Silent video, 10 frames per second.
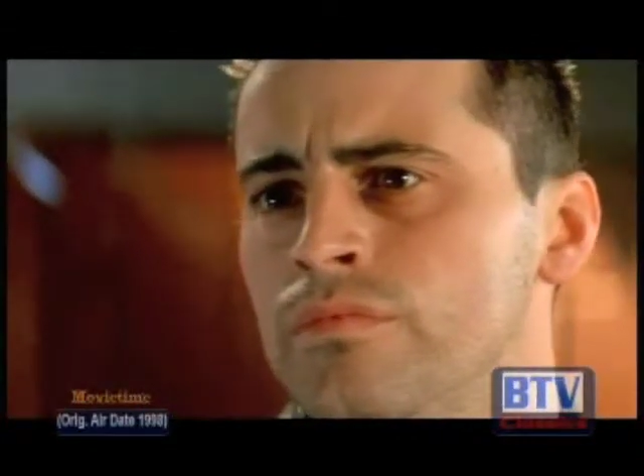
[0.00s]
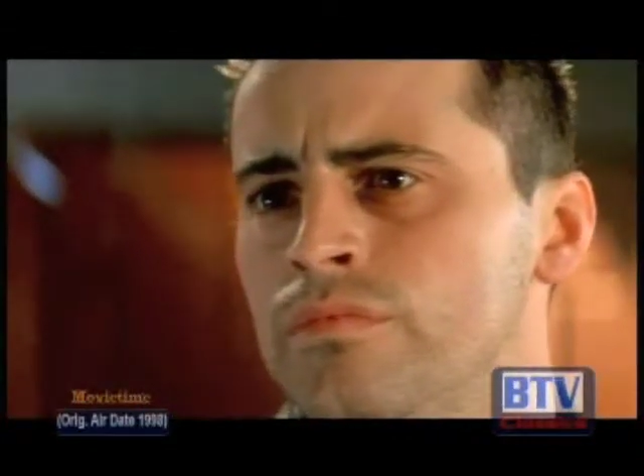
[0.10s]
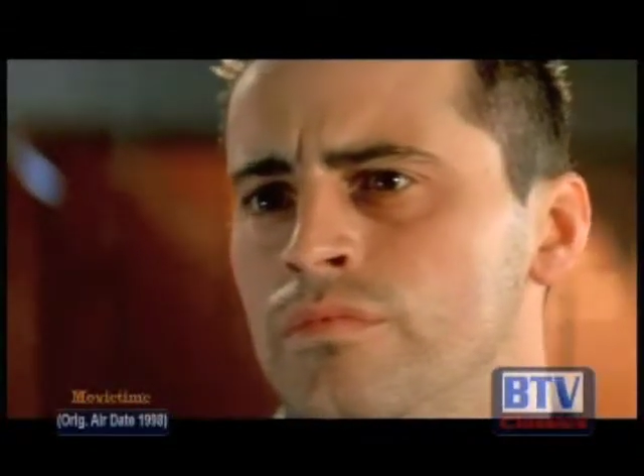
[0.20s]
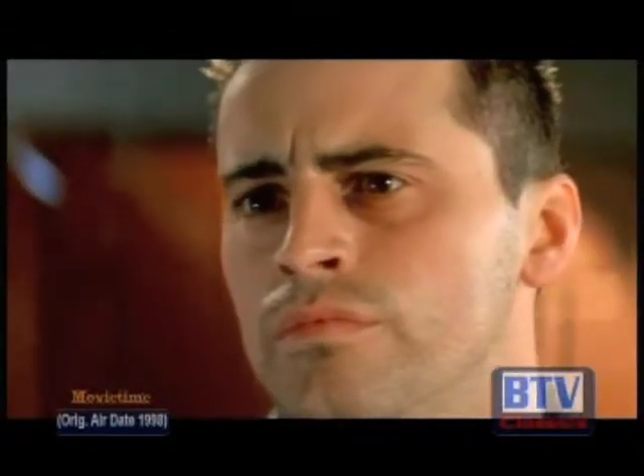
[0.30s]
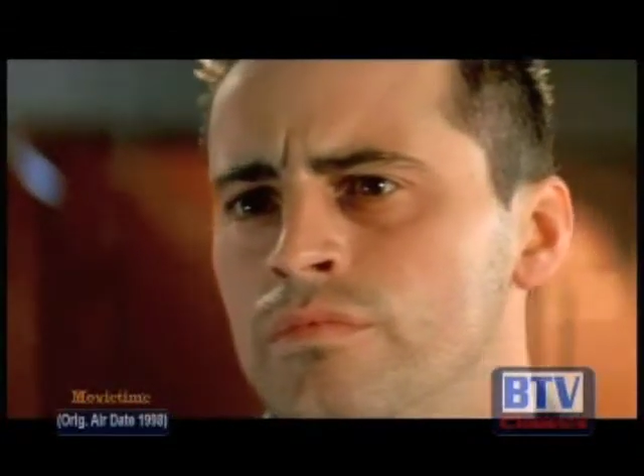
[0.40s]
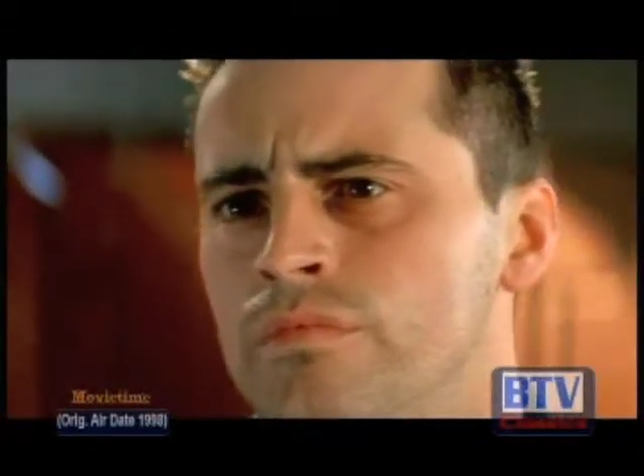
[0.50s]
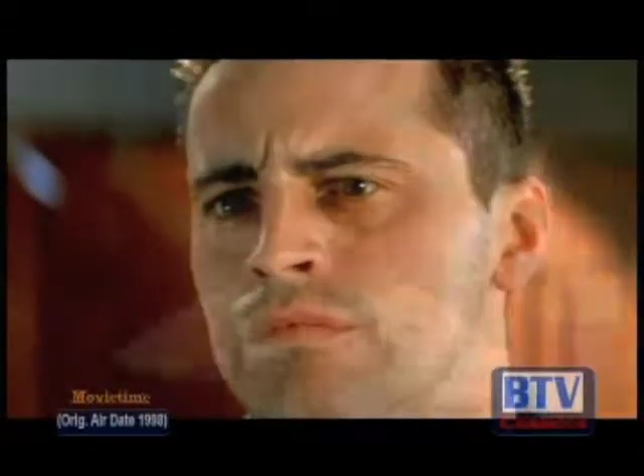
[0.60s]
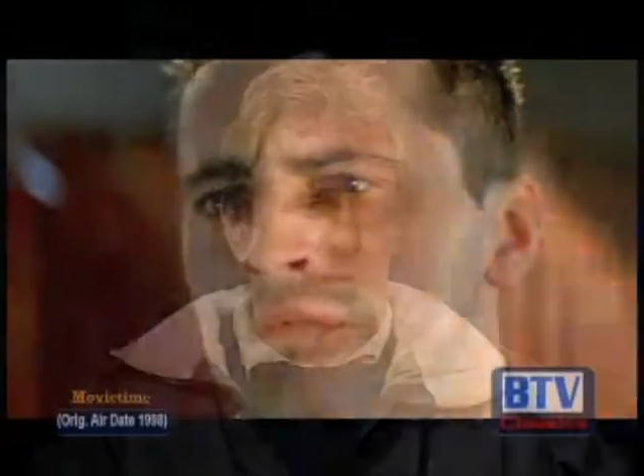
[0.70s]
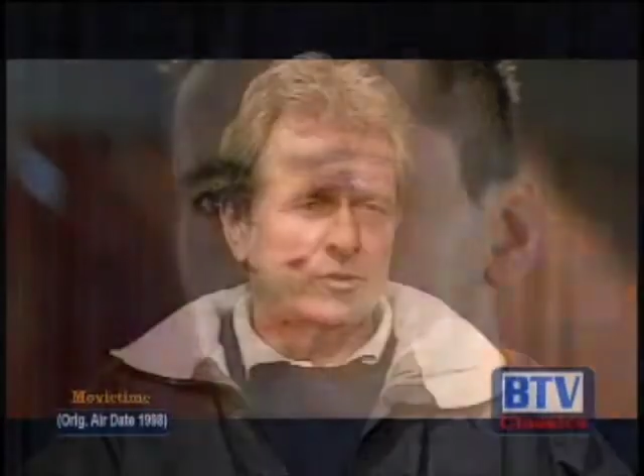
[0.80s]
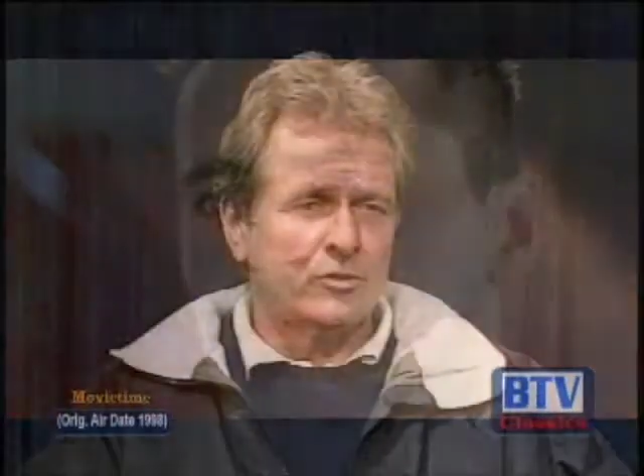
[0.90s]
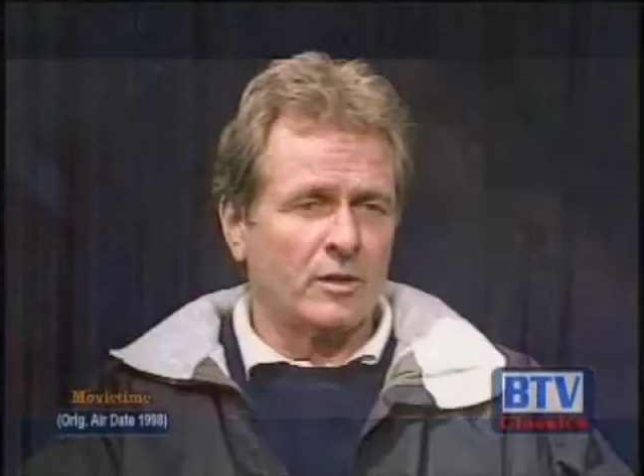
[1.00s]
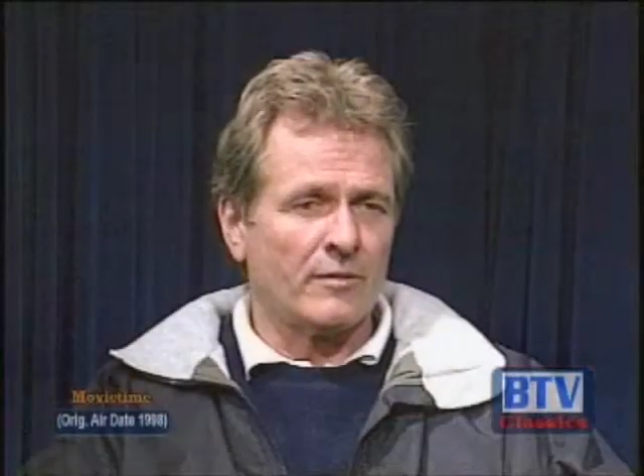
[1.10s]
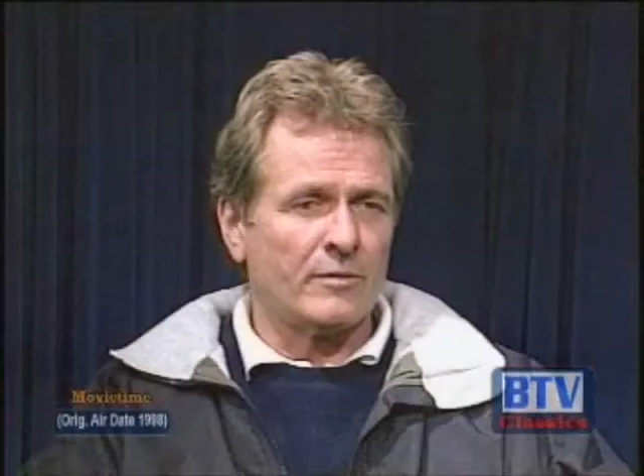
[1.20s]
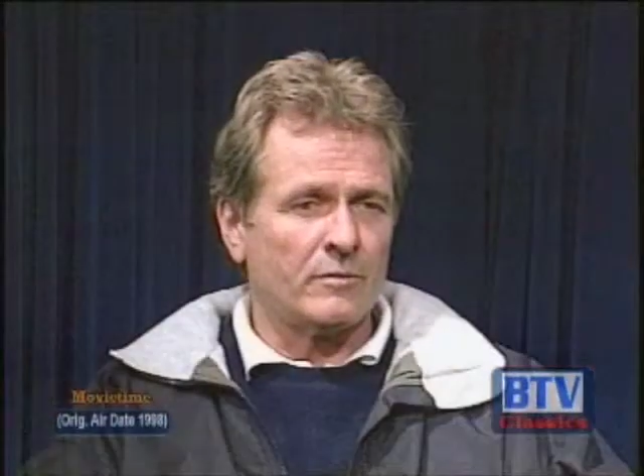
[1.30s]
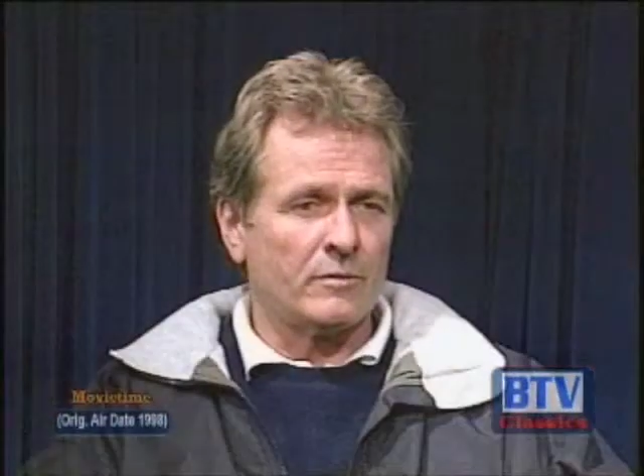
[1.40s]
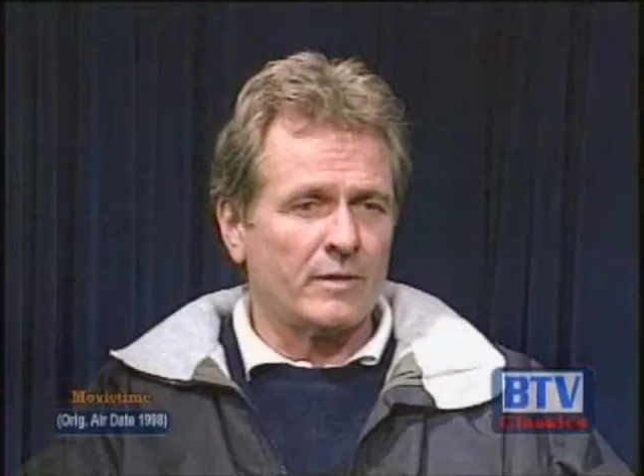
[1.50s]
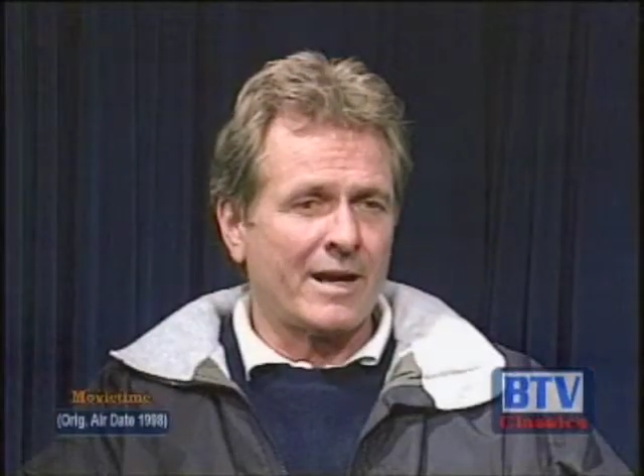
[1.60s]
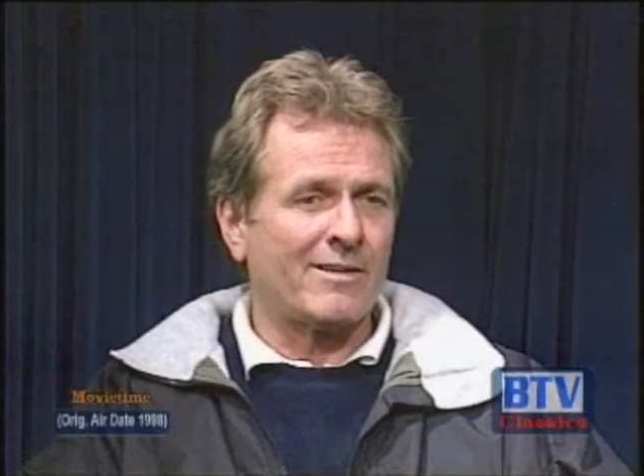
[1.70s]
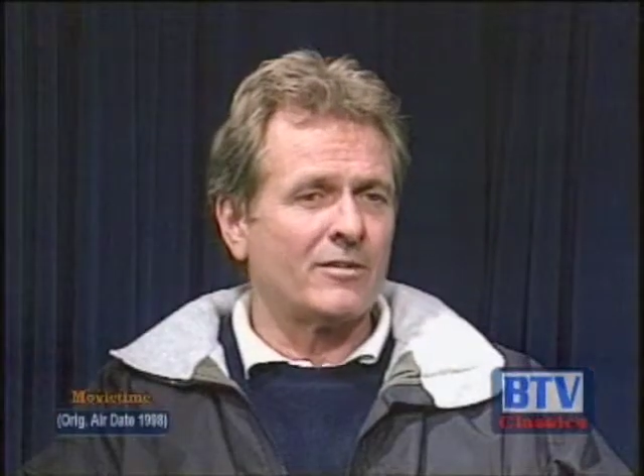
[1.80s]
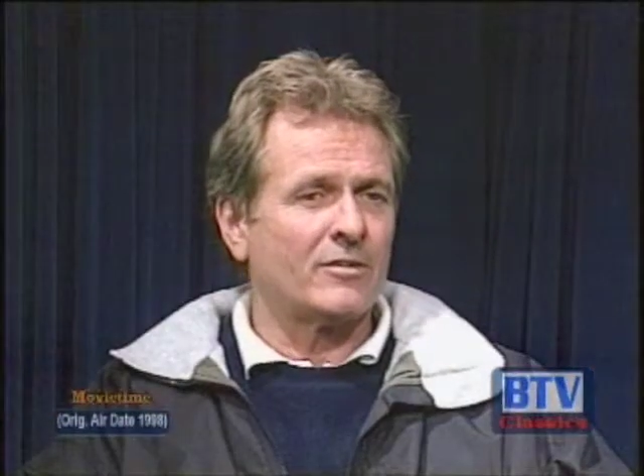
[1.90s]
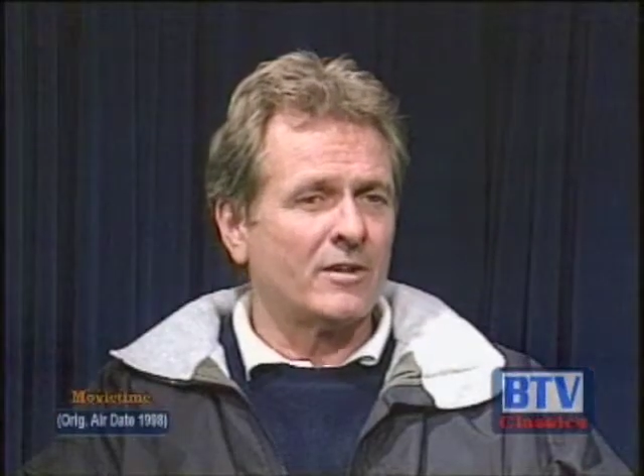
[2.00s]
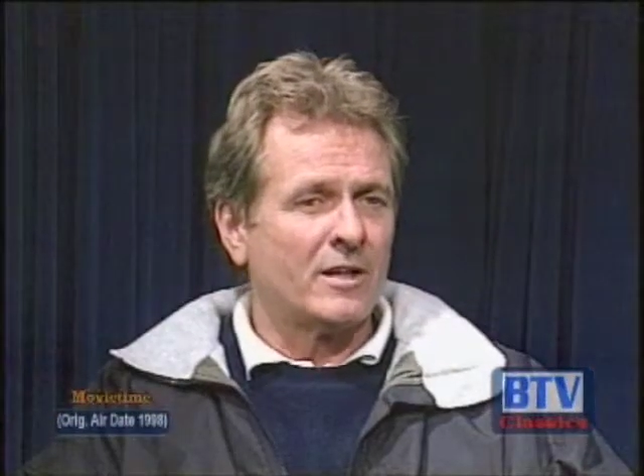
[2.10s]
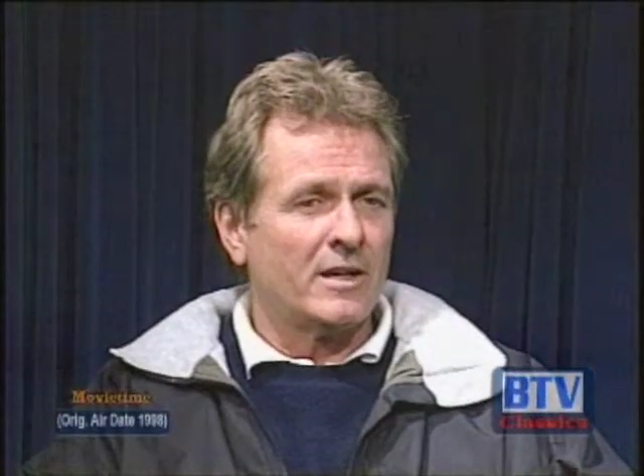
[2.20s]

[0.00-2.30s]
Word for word: that Billy Mumy and Jonathan Harris